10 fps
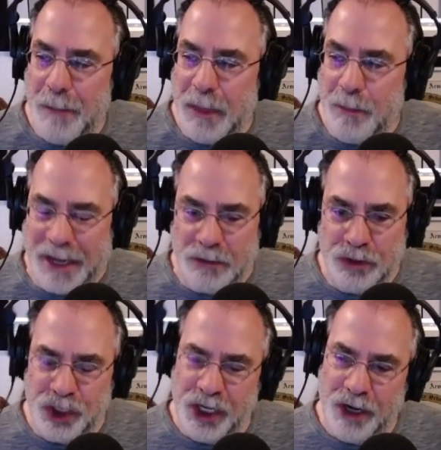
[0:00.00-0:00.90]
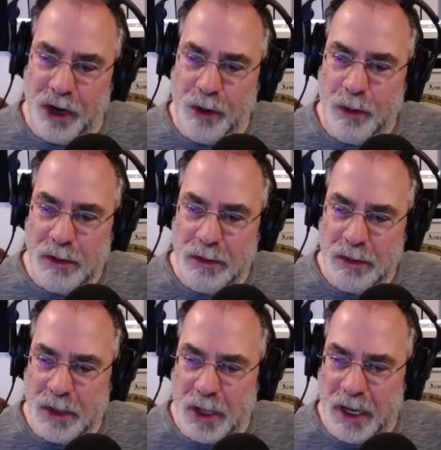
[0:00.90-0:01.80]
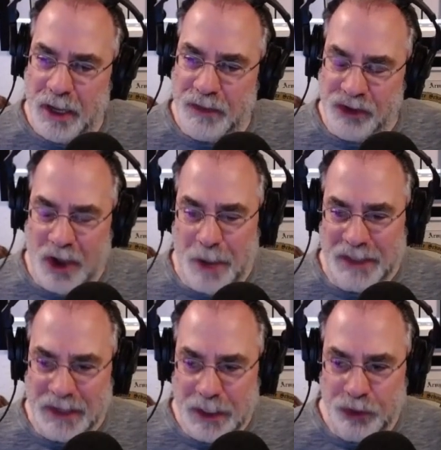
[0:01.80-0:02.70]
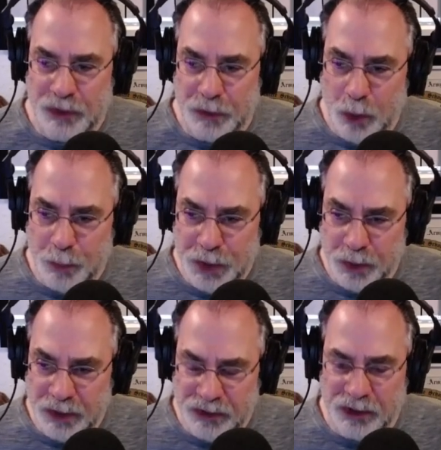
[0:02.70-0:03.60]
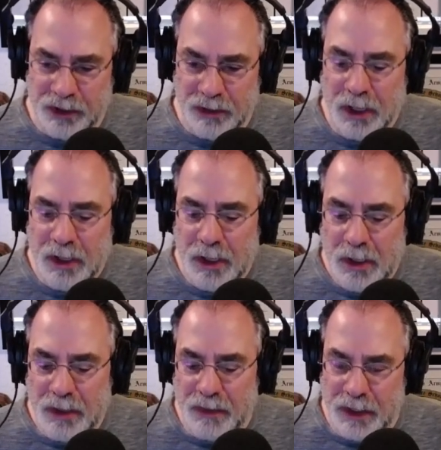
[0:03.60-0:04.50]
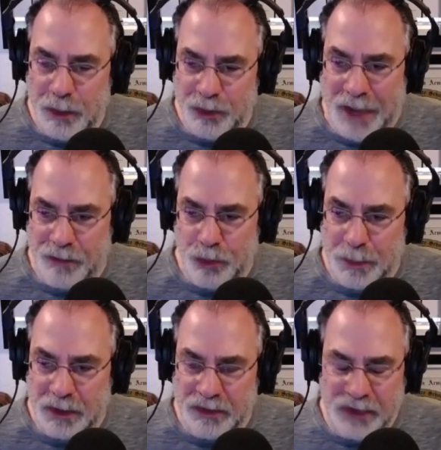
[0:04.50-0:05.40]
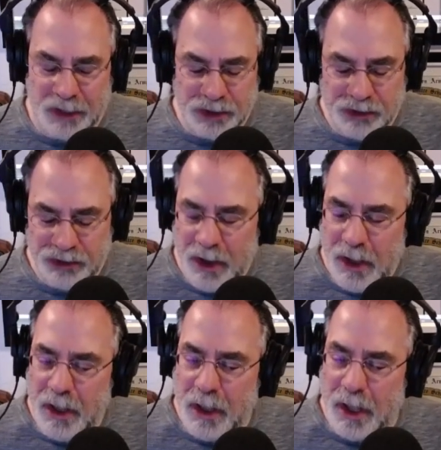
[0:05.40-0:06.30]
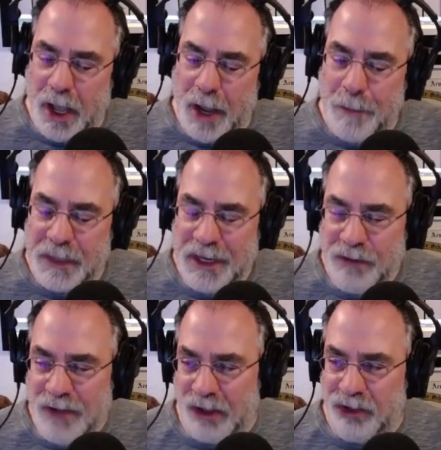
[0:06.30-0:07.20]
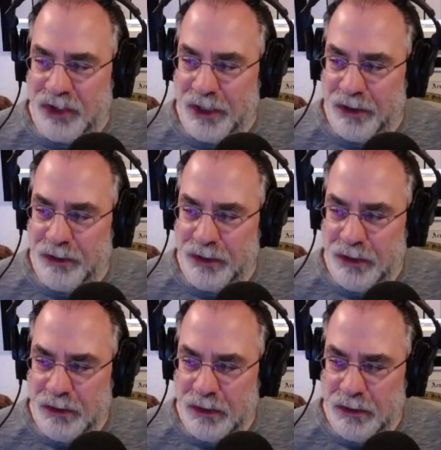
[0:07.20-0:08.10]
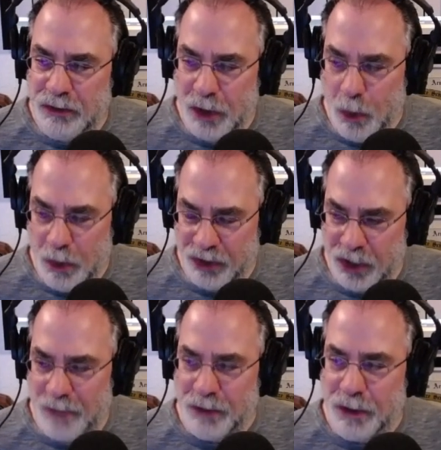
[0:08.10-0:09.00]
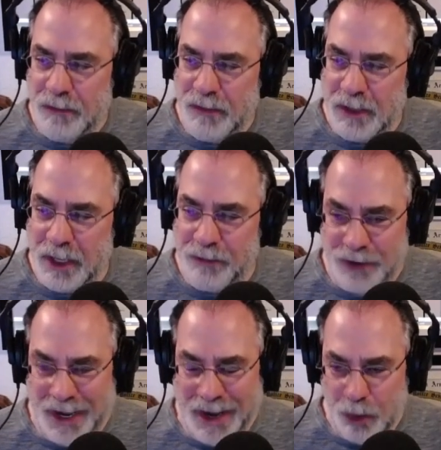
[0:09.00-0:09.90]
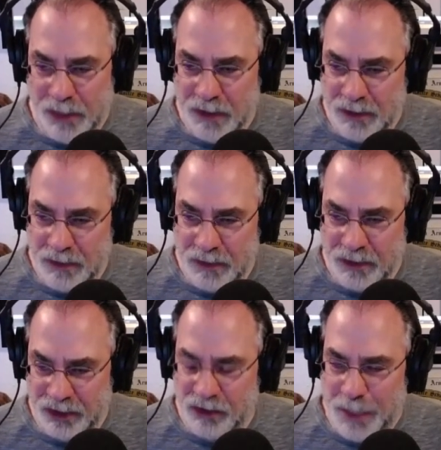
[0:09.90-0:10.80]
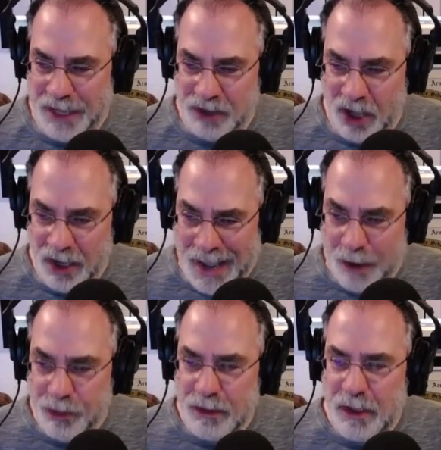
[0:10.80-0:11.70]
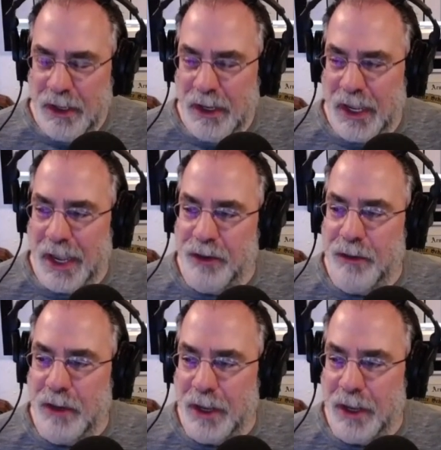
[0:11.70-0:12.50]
Michael Gennaro, at the time, I think he was in the rope unit still. He was out of criminal intelligence. He volunteered to go undercover and find out where the suspect hung out and